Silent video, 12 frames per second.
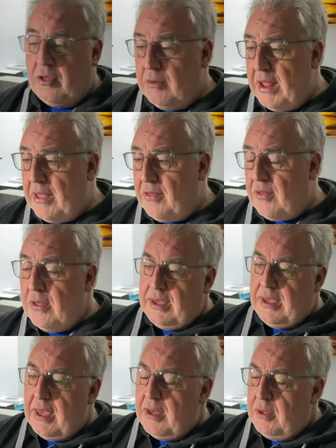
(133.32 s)
Let's
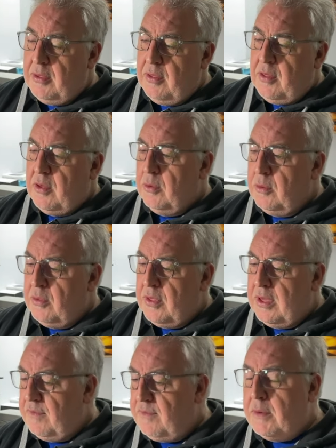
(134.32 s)
get into
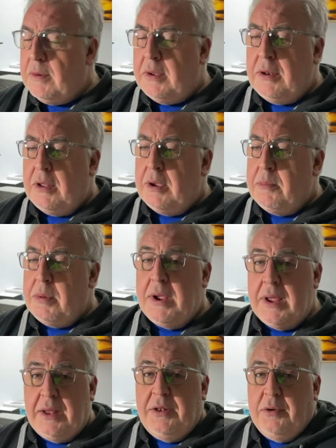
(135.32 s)
the photo library
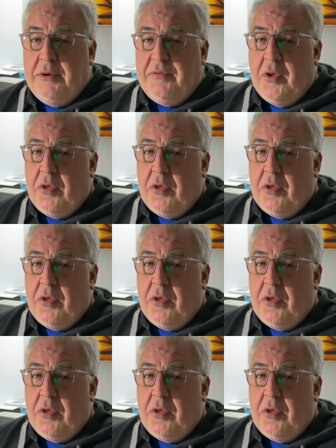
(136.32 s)
and do a few